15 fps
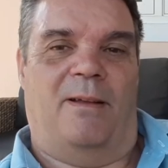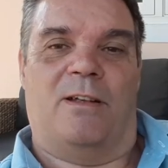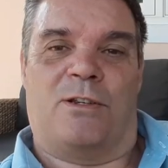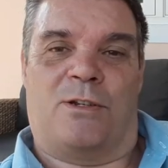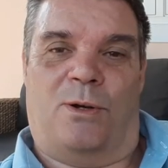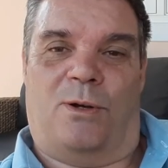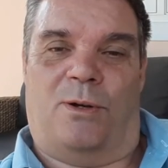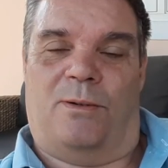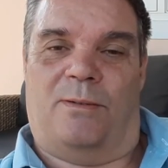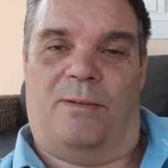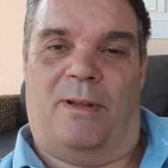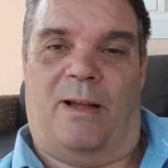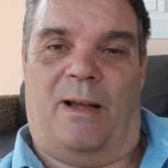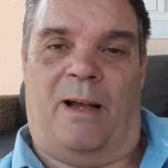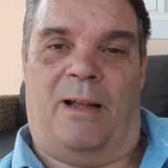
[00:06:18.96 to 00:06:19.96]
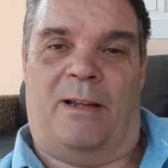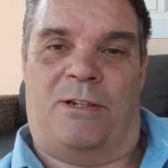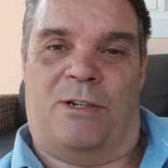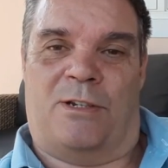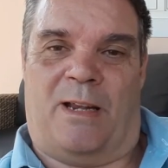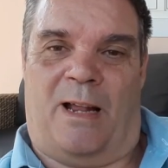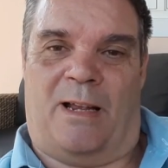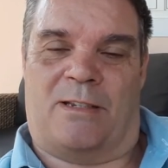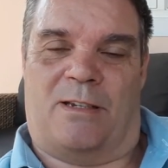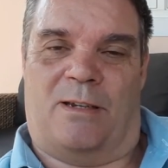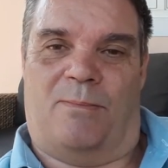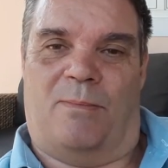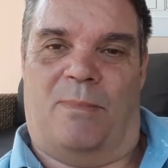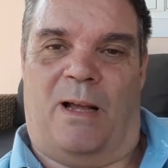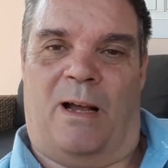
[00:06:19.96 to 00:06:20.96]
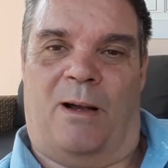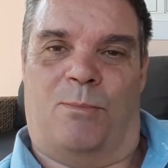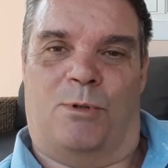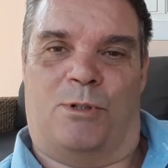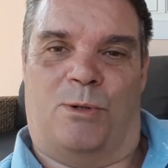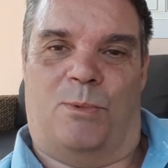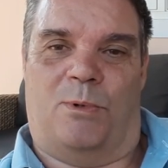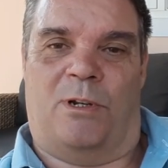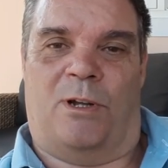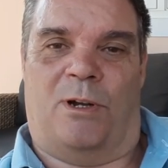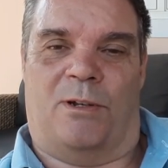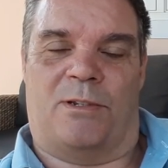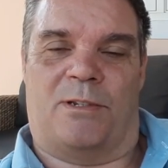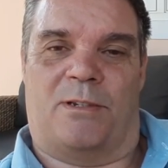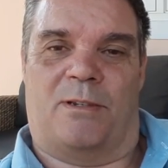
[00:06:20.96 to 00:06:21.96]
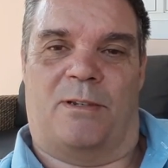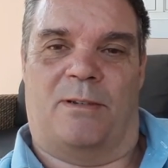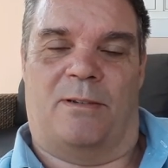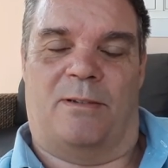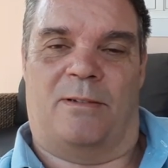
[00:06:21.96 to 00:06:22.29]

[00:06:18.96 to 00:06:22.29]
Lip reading: So I just asked him how much it would cost